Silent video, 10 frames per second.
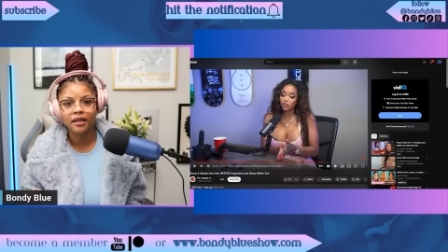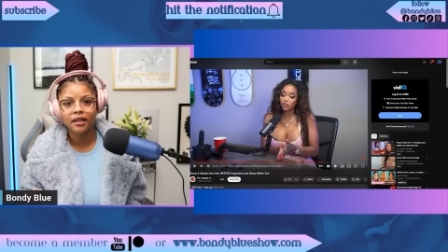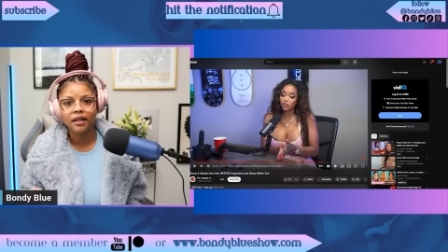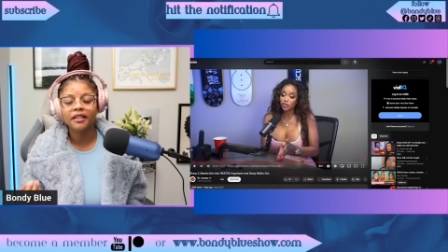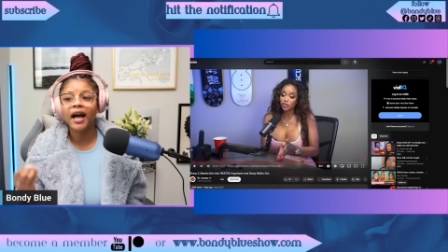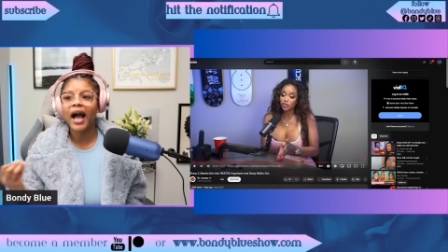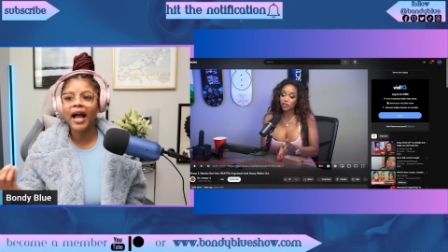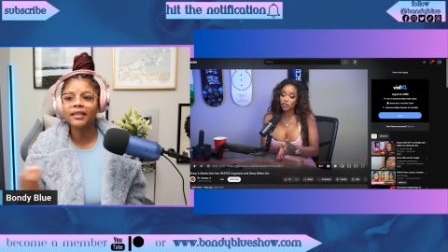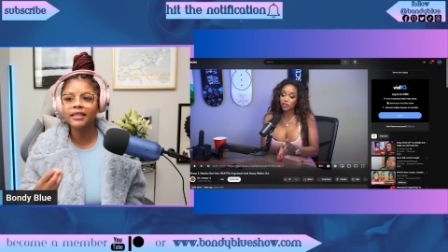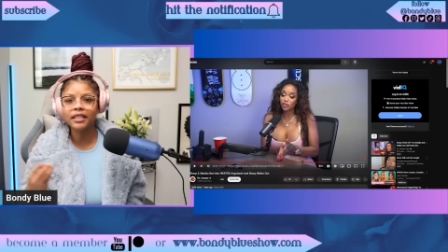The
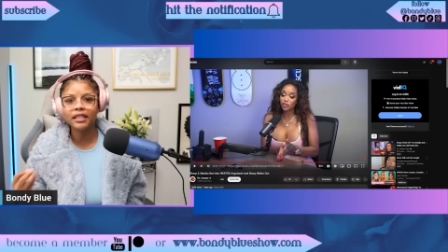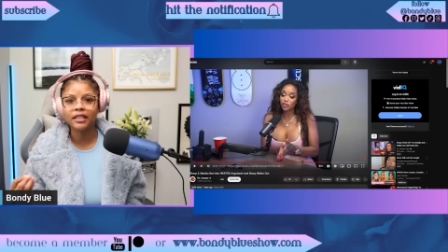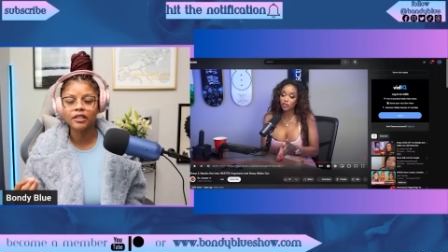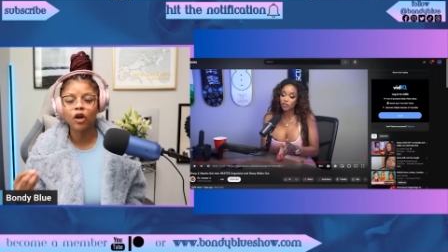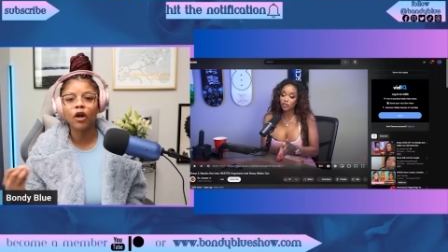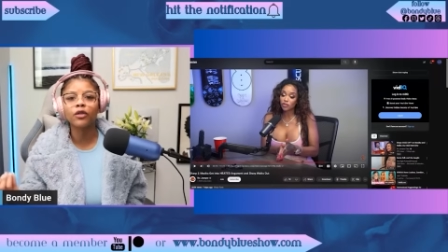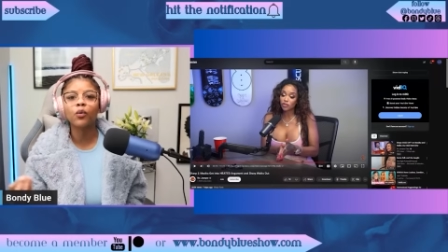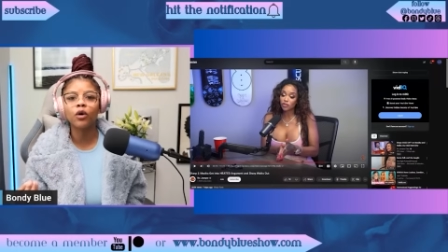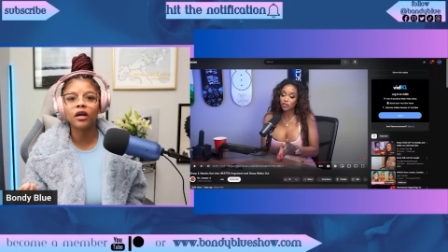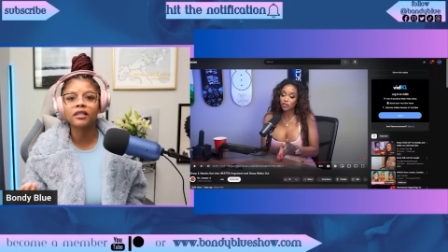aunties are the
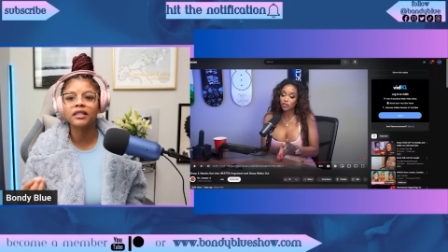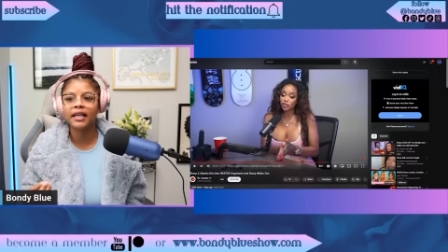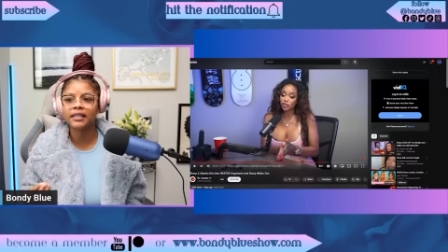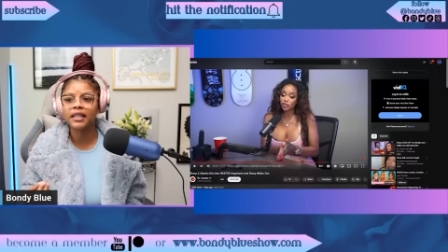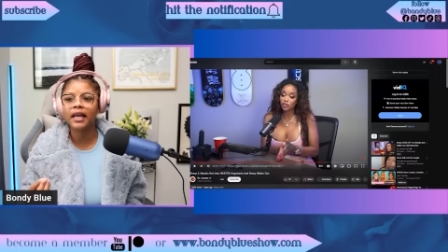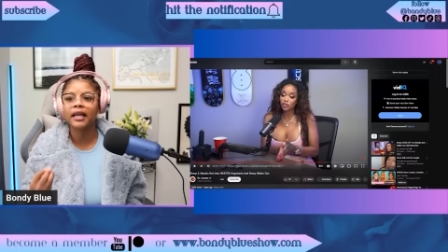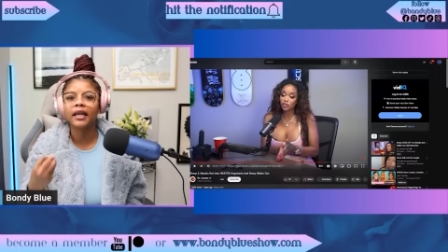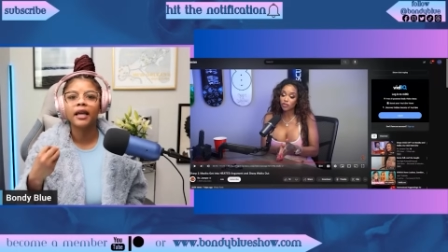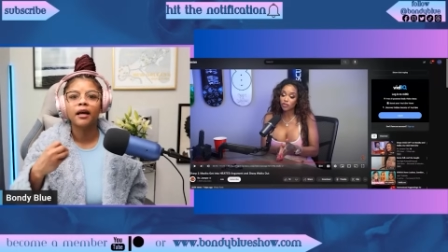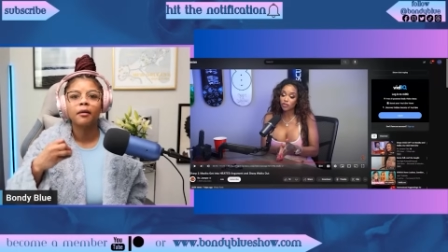ones that say,
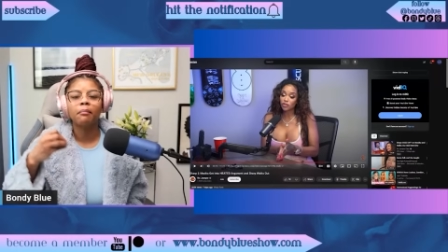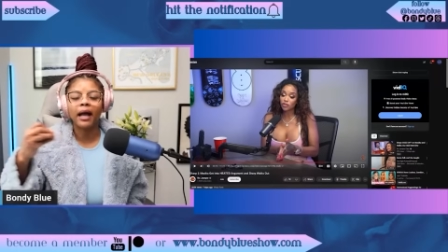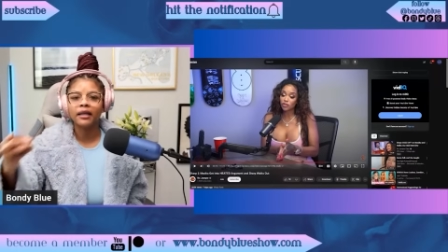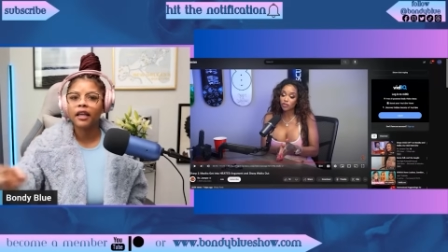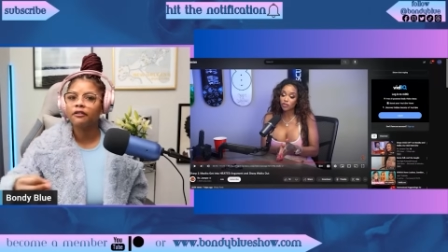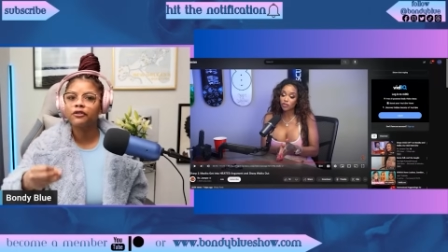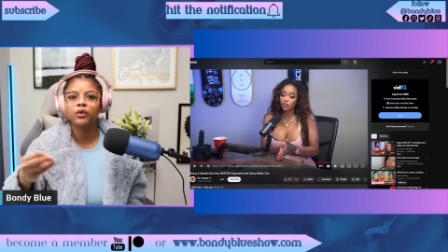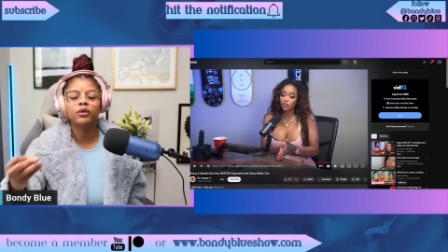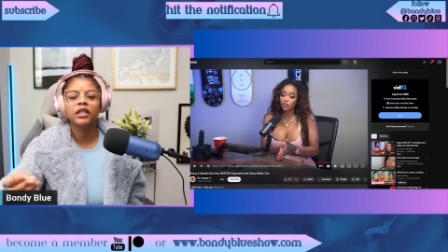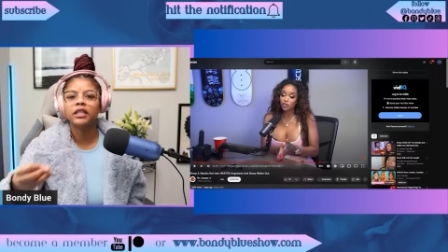my
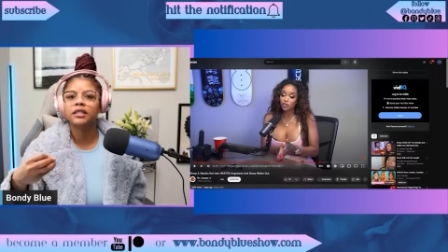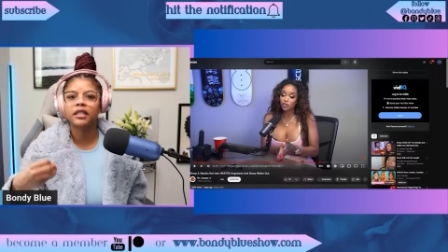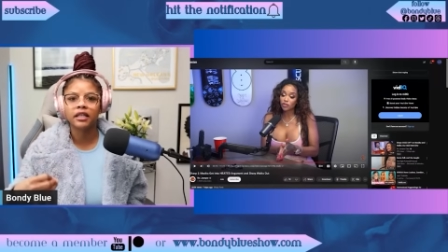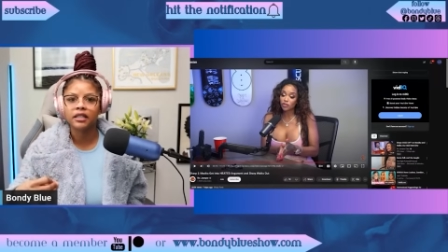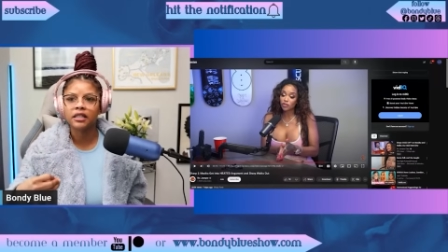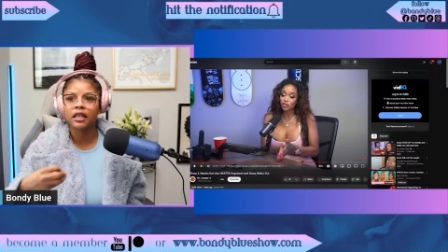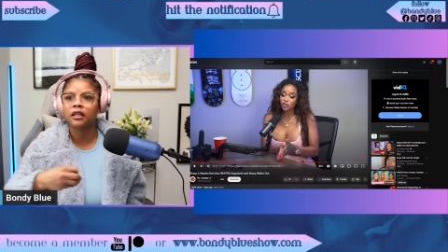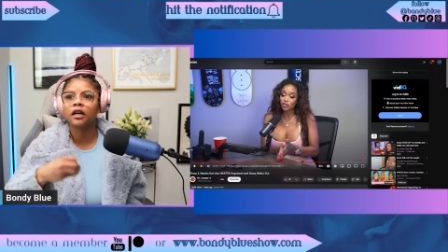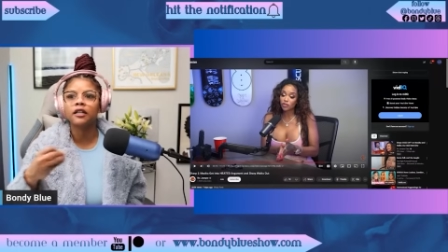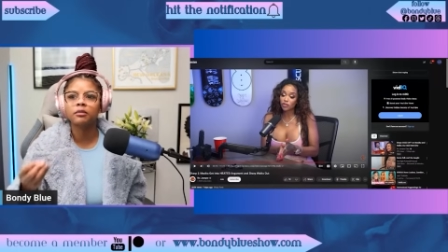nephew needs this. And
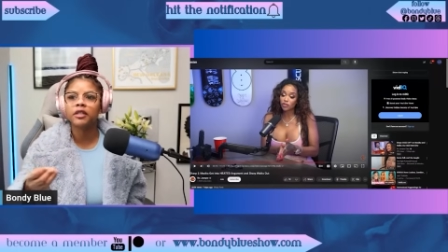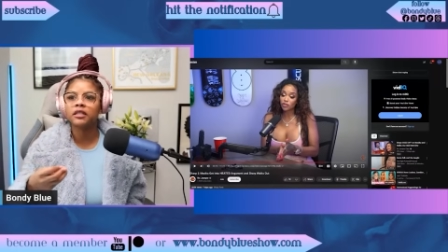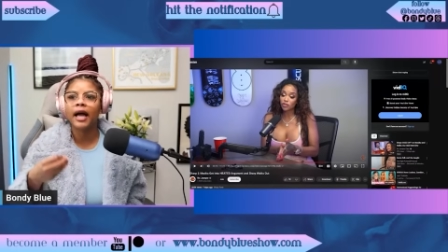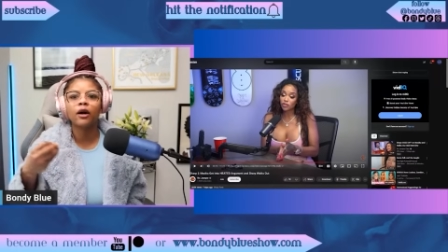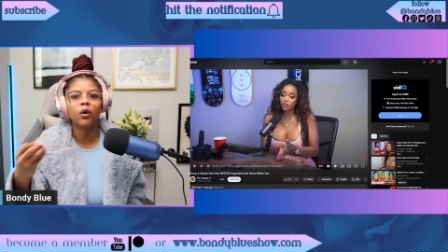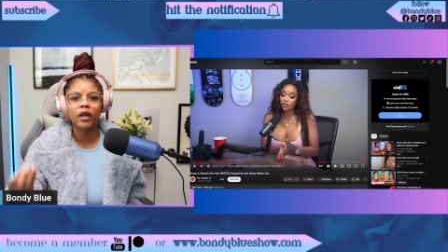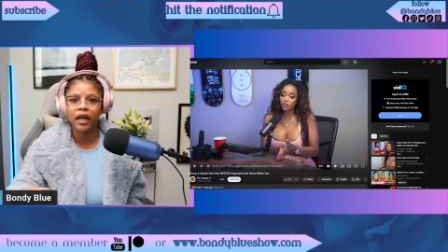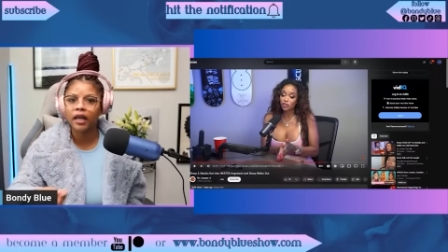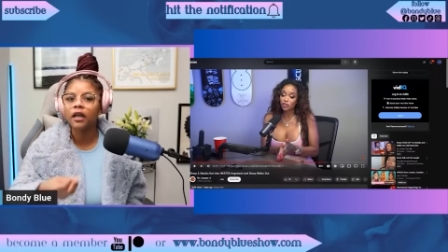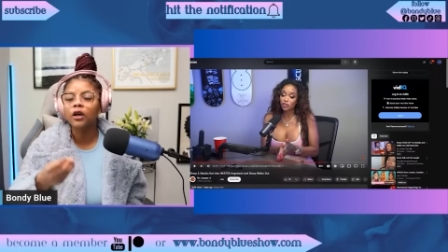the husband is like,
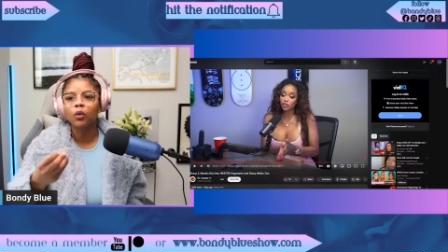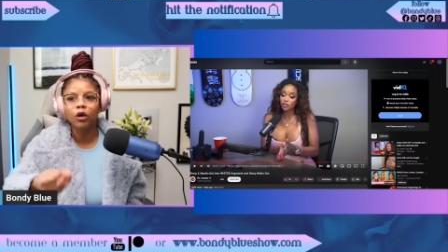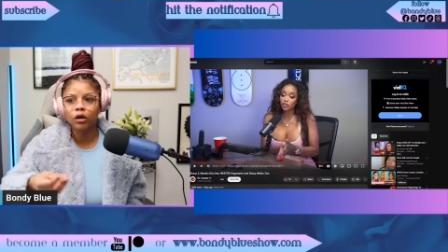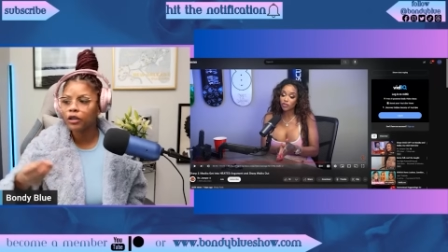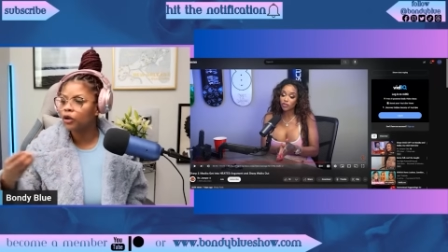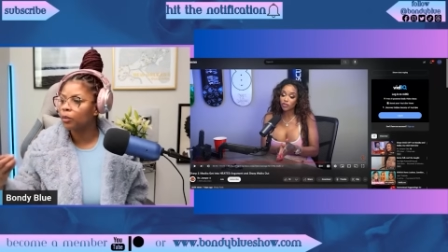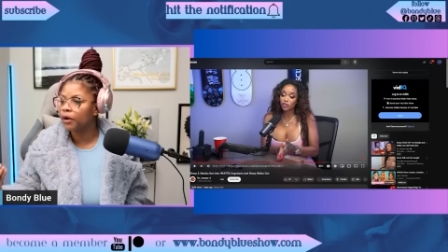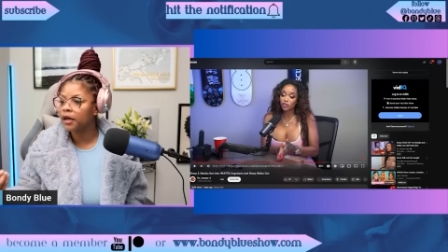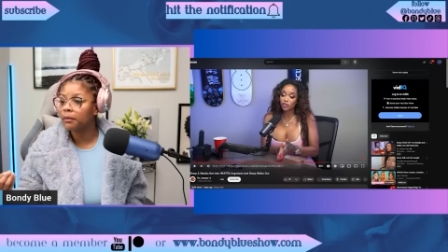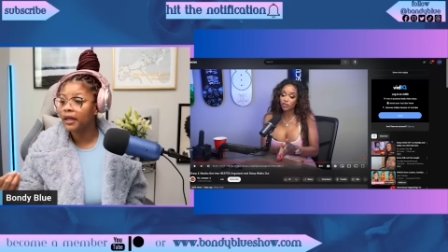okay, well, you know,
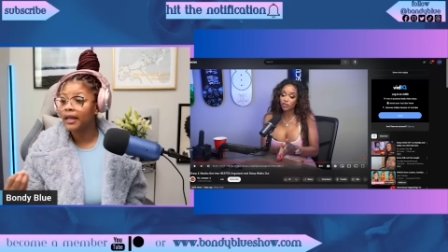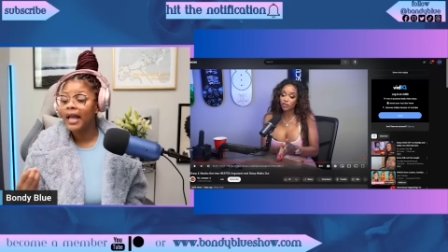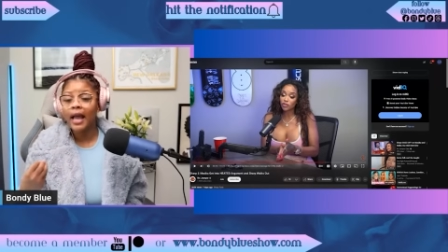bring him in.